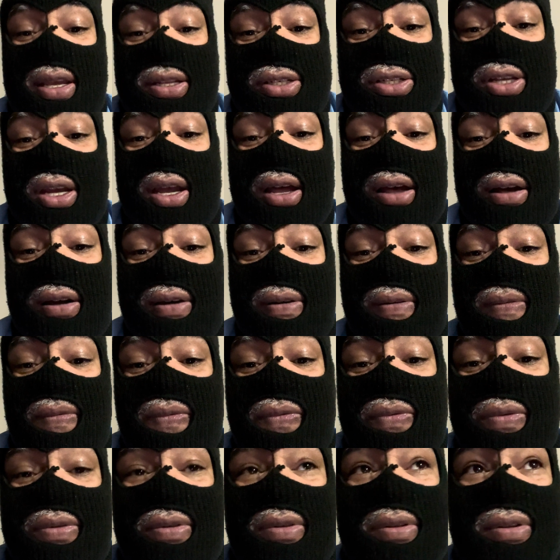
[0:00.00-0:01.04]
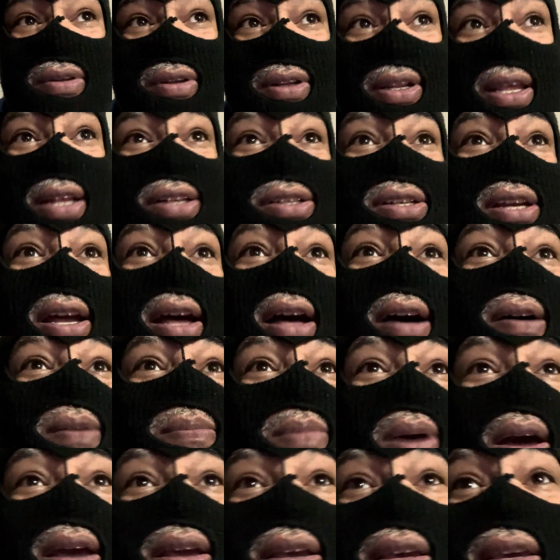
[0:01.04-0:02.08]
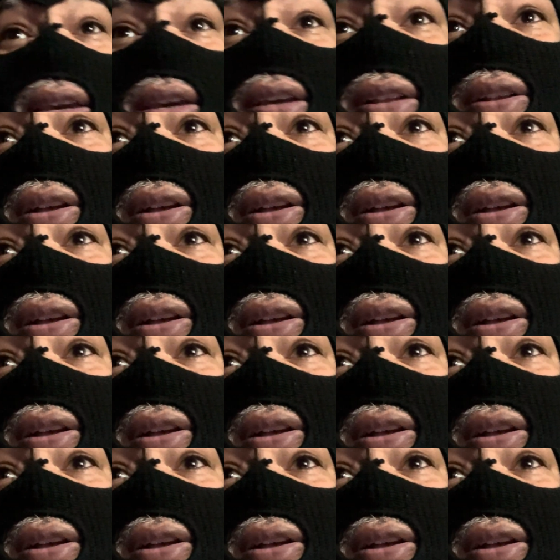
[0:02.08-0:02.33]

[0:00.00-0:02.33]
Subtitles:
child, and that child might end